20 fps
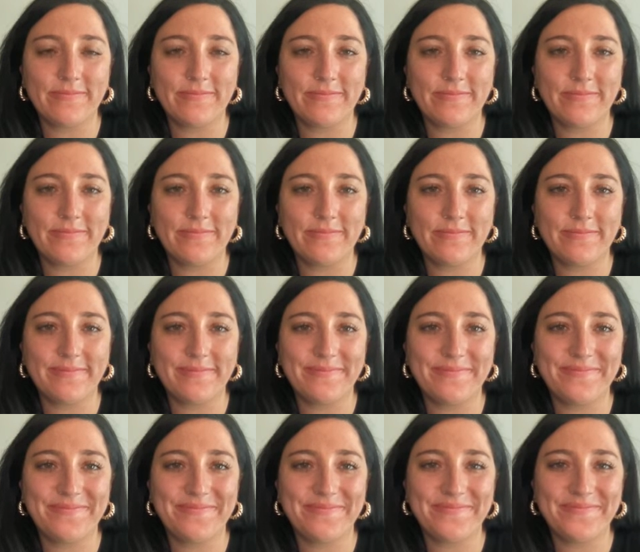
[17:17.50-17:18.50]

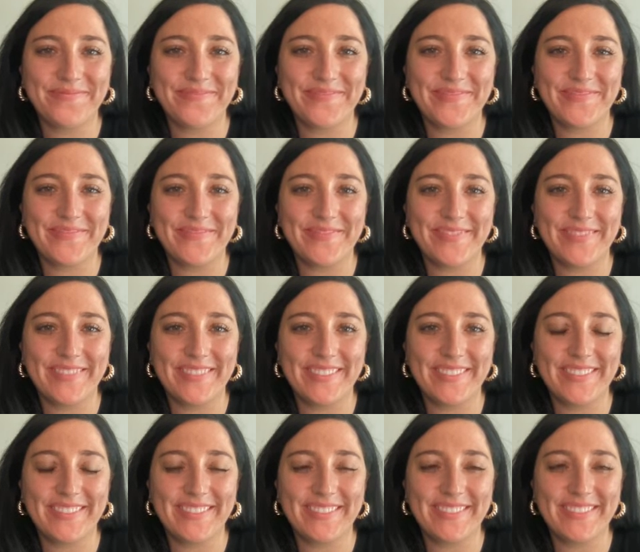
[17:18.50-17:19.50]

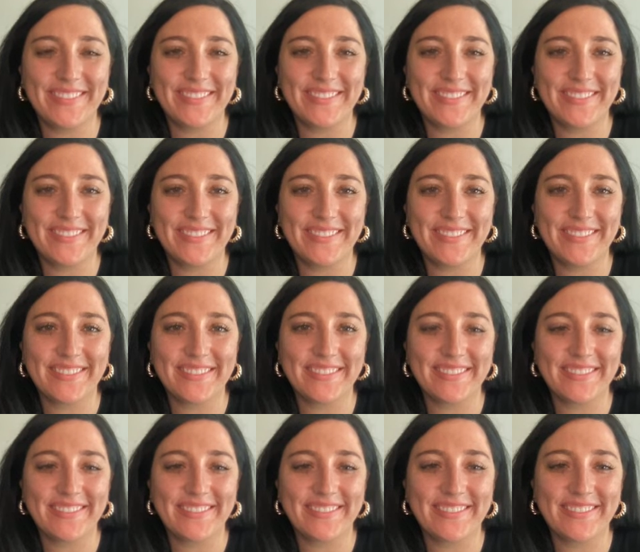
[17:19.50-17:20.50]

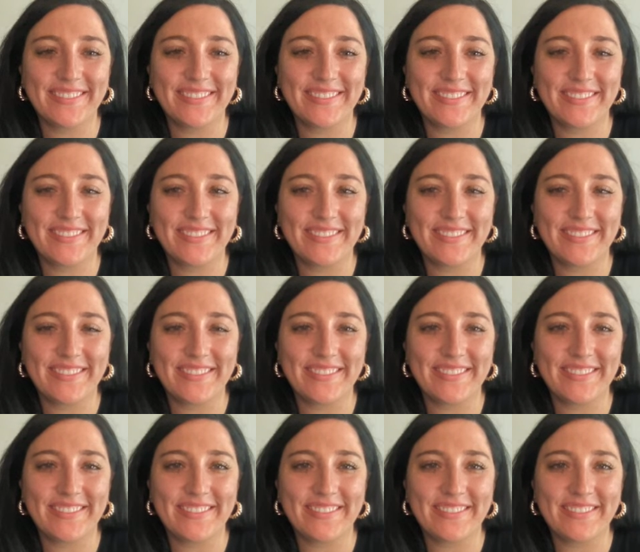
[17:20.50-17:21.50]

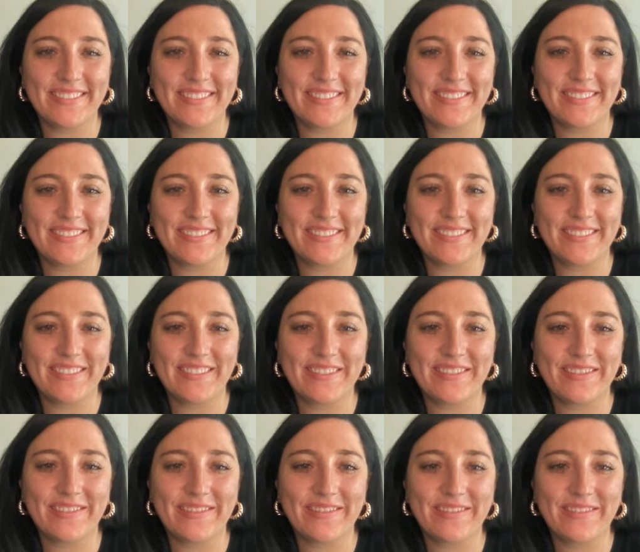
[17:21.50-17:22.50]

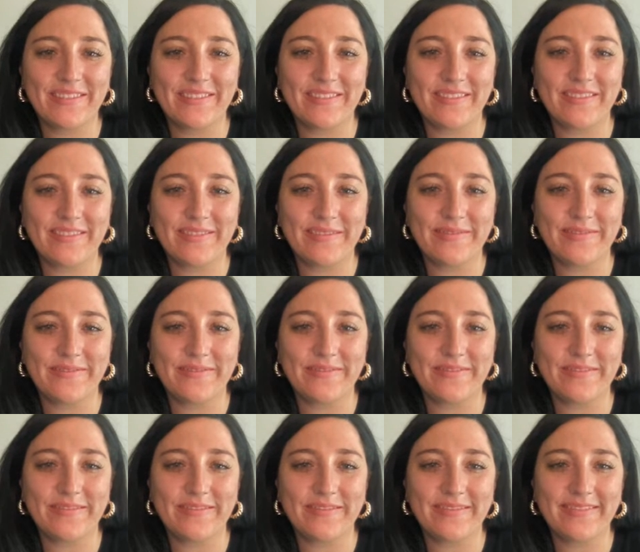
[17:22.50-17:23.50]

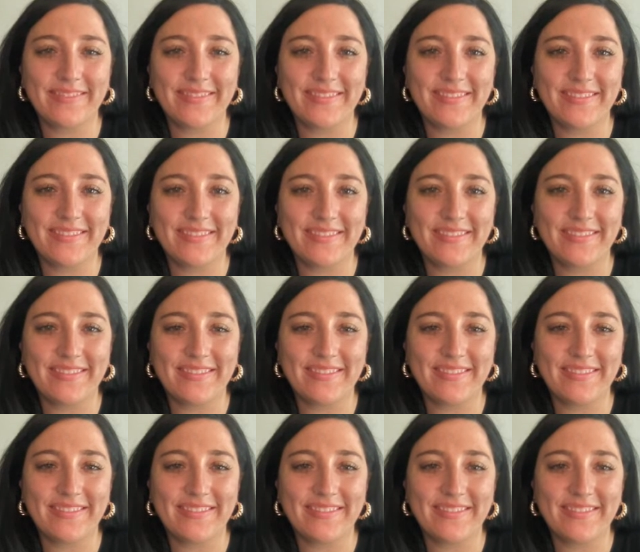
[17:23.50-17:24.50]

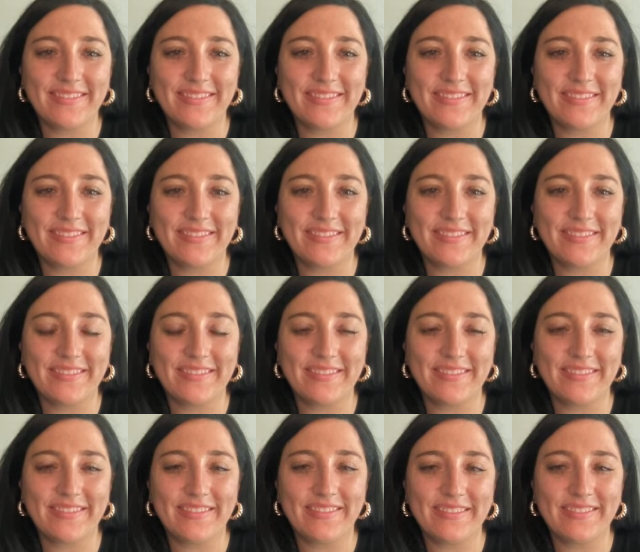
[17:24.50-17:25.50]
The person shown says nothing.